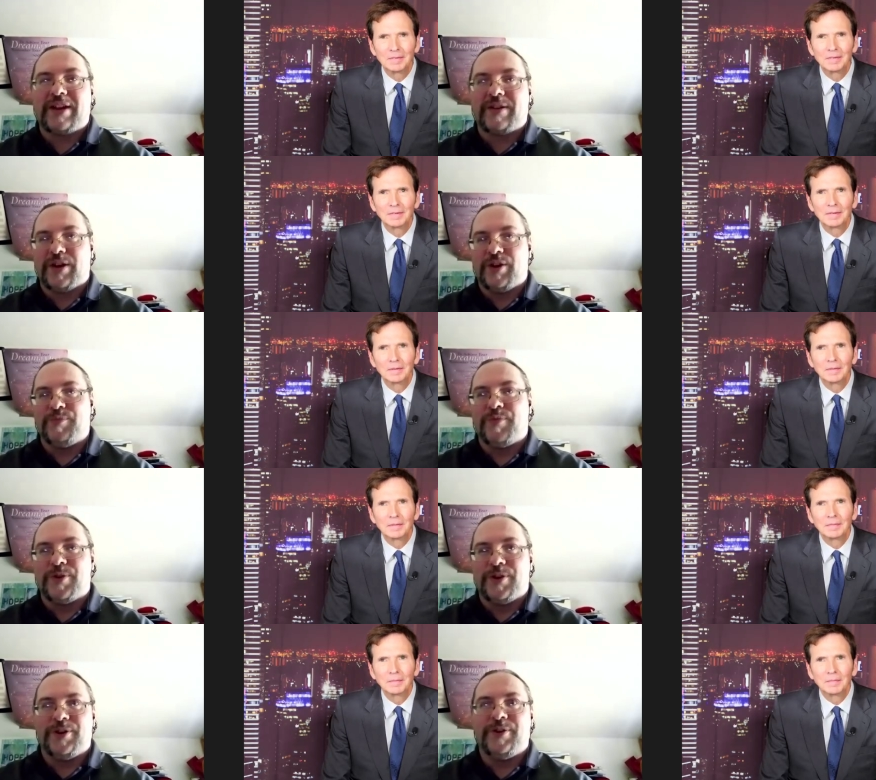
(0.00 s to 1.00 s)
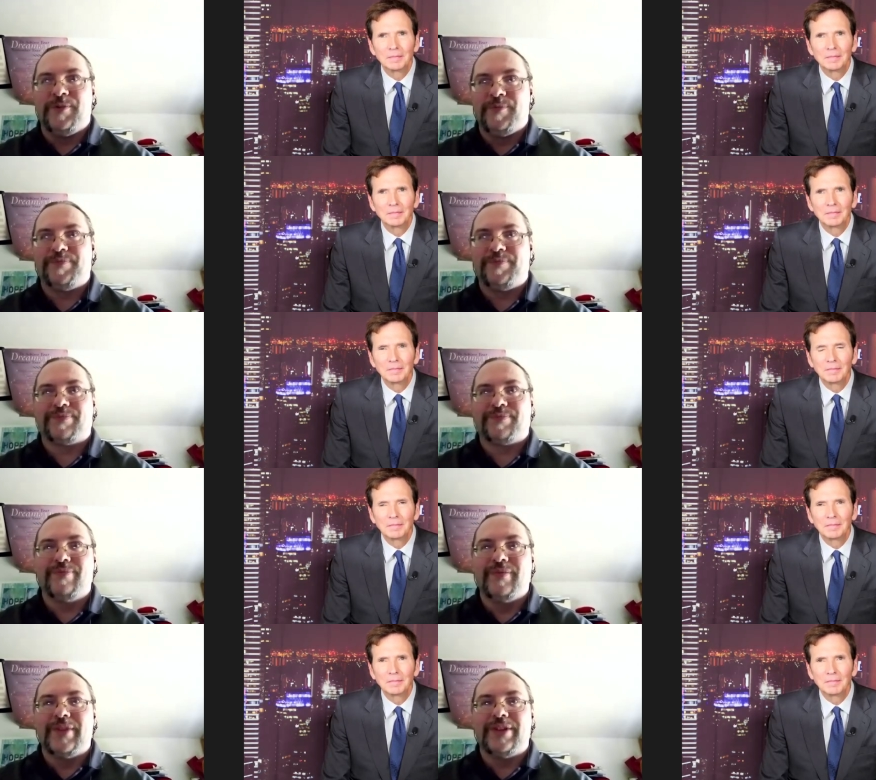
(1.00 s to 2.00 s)
Speaker 1: more
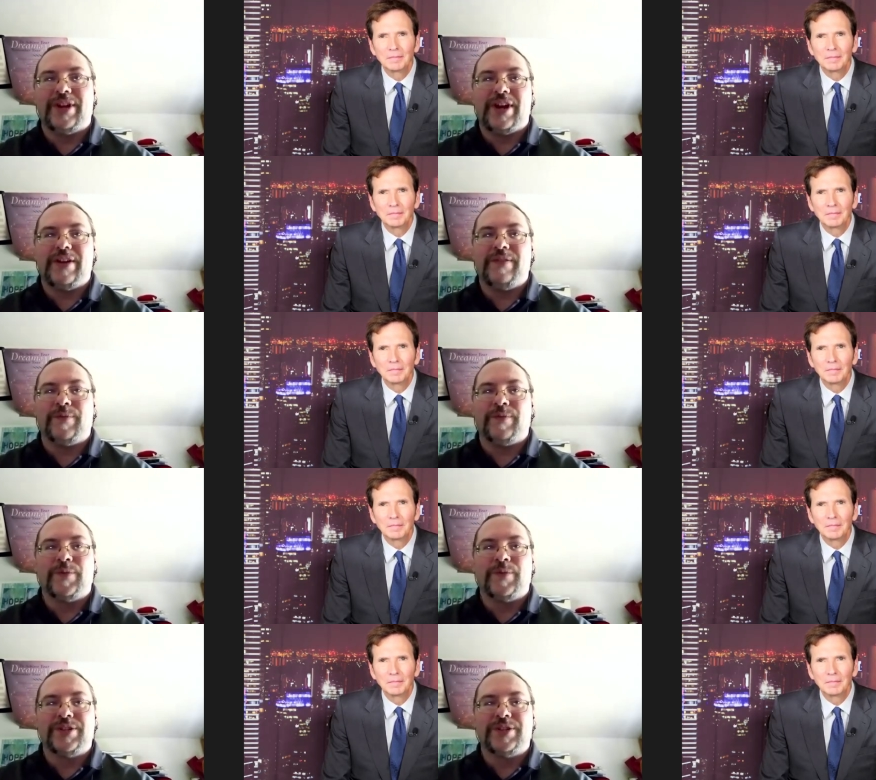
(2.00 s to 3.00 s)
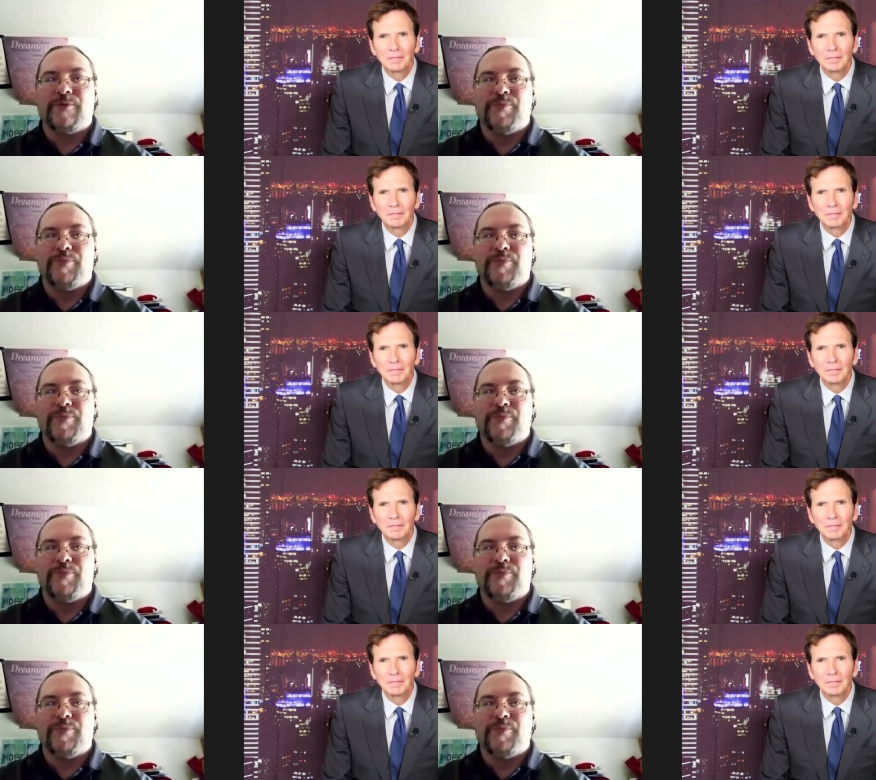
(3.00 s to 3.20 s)
than I was at one